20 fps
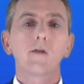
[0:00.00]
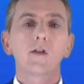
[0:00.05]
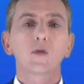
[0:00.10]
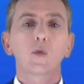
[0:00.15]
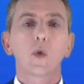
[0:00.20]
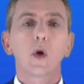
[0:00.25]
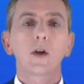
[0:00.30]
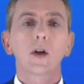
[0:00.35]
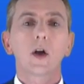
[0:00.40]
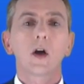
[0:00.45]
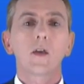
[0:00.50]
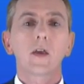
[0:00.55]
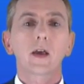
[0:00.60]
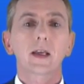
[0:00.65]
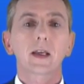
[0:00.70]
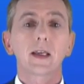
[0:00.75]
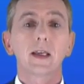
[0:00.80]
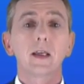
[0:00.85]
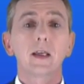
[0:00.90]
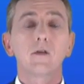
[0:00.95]
There is one
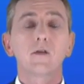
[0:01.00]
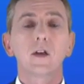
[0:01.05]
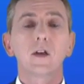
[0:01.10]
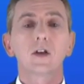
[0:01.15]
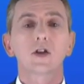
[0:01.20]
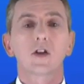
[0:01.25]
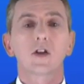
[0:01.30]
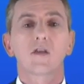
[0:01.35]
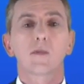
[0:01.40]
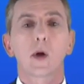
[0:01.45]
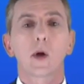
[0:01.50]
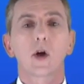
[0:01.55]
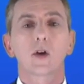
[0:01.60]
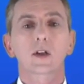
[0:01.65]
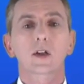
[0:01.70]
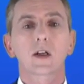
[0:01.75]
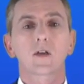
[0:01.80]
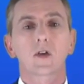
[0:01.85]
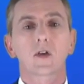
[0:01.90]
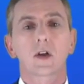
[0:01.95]
other key feature of
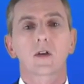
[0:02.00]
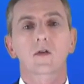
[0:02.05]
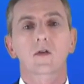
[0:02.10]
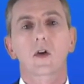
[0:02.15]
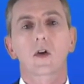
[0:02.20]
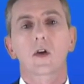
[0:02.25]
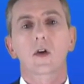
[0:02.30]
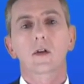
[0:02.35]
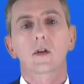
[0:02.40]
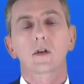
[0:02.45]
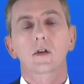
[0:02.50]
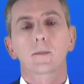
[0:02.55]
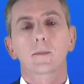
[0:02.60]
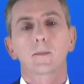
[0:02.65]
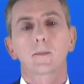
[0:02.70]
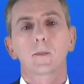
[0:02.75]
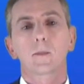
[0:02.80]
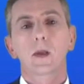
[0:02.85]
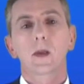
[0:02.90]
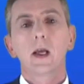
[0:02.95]
particles in a solid.
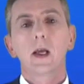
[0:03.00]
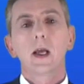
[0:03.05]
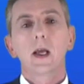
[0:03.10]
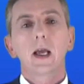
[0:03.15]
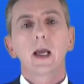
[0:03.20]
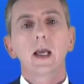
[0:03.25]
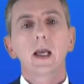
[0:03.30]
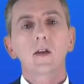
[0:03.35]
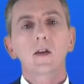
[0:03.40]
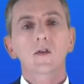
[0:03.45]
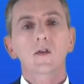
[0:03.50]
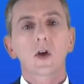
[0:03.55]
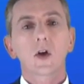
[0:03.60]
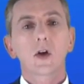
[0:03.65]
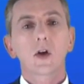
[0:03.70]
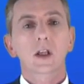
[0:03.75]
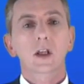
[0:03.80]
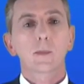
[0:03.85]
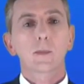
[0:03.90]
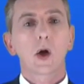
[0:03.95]
In a
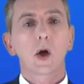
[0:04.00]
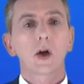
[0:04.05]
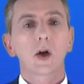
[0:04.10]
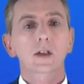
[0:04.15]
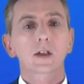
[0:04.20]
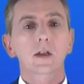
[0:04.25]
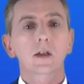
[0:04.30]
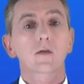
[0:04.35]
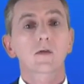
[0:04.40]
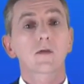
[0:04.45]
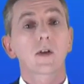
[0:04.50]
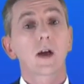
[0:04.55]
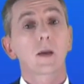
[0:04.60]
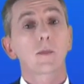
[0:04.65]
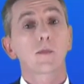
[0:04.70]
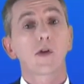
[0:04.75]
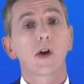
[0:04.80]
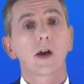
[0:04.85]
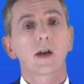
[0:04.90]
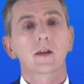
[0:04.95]
solid, the particles
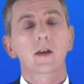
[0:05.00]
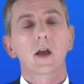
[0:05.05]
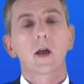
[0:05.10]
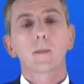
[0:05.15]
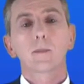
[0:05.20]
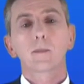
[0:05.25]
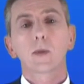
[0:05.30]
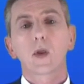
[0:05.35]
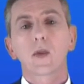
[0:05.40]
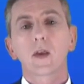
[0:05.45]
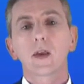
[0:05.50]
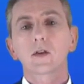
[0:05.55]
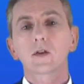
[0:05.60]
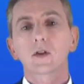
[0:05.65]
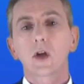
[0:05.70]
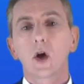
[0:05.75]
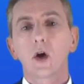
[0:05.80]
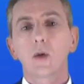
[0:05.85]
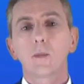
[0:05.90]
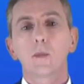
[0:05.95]
vibrate, but they
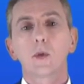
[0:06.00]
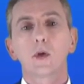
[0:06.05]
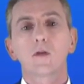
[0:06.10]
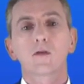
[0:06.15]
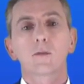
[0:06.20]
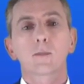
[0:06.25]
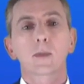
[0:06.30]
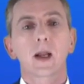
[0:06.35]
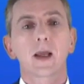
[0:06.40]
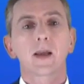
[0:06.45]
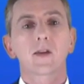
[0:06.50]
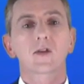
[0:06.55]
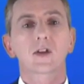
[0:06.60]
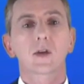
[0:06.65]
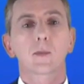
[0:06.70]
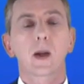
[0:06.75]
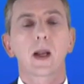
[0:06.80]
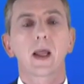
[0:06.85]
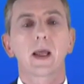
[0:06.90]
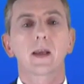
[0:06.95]
don't move from place
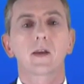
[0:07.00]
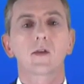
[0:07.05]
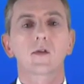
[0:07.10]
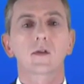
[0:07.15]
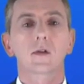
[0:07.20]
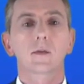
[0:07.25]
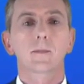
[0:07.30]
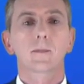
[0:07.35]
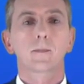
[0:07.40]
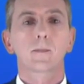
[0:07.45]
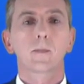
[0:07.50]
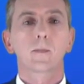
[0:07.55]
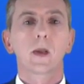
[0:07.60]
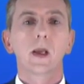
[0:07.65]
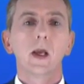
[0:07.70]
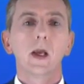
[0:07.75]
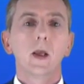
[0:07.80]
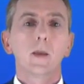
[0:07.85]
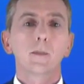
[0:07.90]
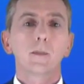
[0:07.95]
to place.
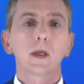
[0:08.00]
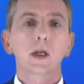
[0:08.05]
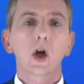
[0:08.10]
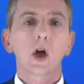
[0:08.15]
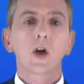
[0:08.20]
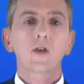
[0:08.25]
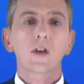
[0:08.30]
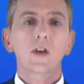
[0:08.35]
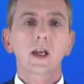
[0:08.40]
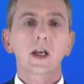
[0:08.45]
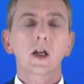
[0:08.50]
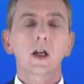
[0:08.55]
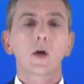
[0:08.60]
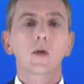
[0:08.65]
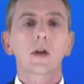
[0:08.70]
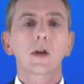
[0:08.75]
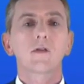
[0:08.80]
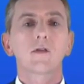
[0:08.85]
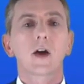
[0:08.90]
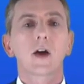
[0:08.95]
Because they can
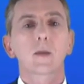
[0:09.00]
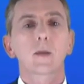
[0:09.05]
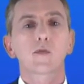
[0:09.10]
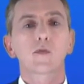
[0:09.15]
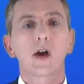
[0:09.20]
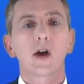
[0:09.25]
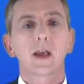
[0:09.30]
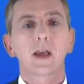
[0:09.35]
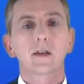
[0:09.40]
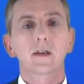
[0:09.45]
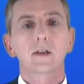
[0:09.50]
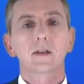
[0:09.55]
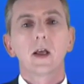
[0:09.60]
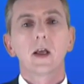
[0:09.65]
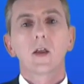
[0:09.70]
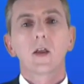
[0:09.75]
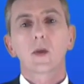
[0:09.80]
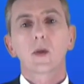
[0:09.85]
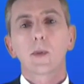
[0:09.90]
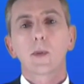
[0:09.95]
only vibrate,
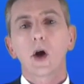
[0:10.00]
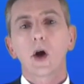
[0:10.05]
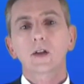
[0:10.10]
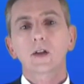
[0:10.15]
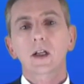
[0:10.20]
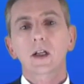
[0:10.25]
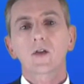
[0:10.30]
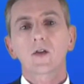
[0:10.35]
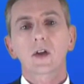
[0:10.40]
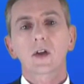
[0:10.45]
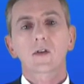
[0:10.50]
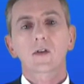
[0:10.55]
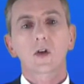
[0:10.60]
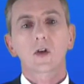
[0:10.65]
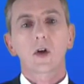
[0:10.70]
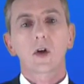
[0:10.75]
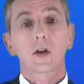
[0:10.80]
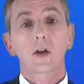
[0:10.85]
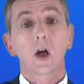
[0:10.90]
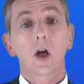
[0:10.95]
the particles in a
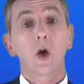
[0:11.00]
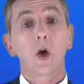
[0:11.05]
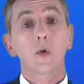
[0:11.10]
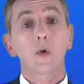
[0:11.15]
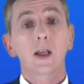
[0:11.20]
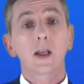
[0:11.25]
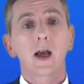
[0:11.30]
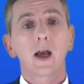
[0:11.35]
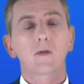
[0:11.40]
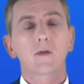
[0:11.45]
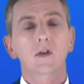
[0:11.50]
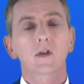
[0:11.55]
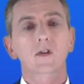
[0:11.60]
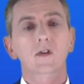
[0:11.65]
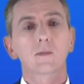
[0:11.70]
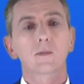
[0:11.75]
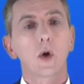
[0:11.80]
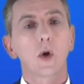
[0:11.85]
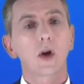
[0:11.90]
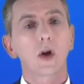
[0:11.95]
solid only have a
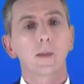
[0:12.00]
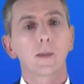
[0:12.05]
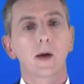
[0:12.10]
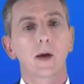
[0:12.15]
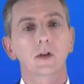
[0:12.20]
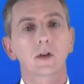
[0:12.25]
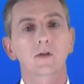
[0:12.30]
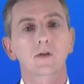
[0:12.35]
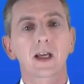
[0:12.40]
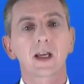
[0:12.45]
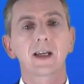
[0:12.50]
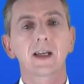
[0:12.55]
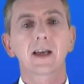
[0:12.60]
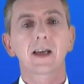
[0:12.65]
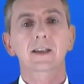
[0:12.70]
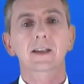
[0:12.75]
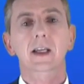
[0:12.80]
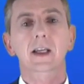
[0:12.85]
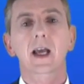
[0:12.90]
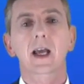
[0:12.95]
small amount of
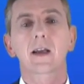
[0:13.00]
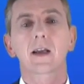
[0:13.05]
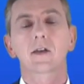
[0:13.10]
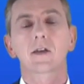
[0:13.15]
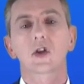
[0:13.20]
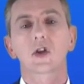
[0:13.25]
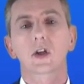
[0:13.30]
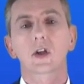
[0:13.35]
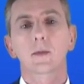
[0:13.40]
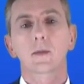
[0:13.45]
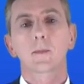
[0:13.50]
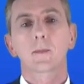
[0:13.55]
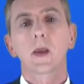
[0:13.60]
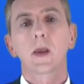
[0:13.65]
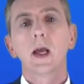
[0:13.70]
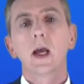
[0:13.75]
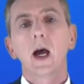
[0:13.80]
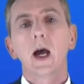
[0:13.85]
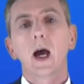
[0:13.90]
kinetic energy.